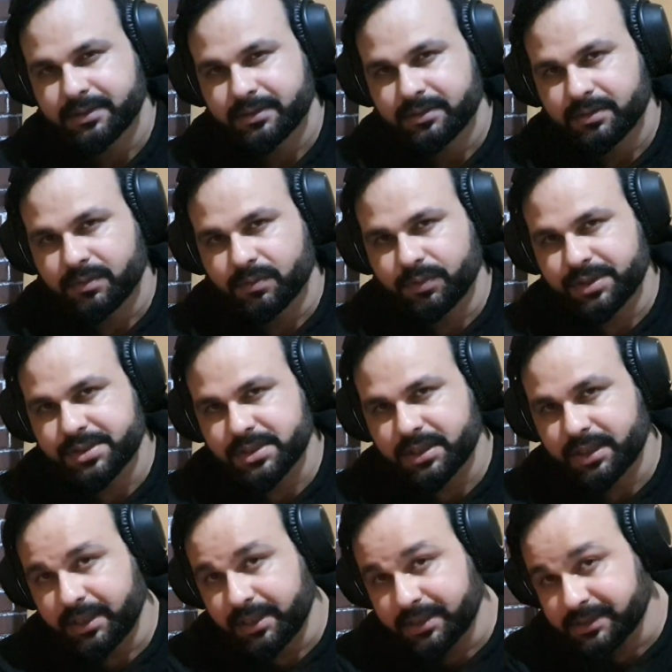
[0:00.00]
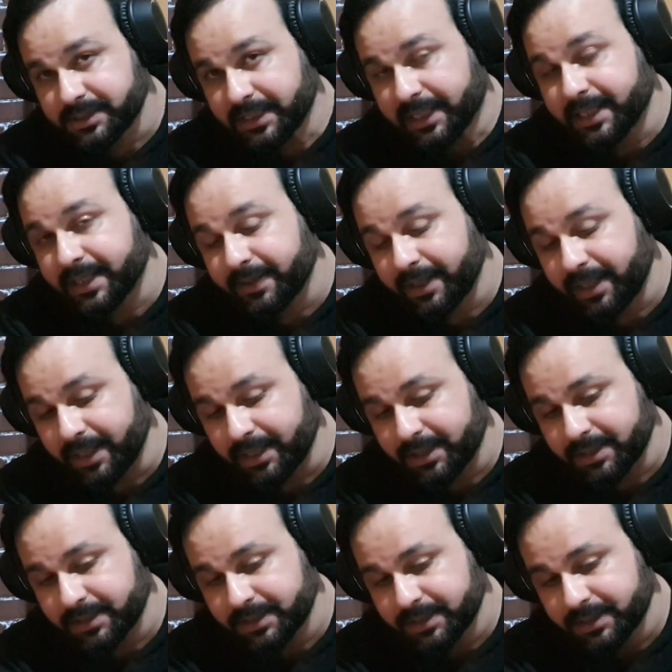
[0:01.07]
which is great,
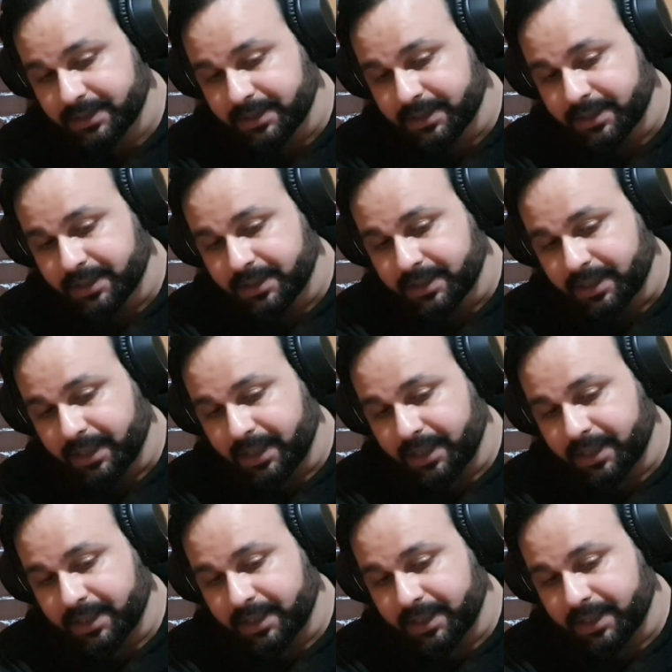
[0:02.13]
and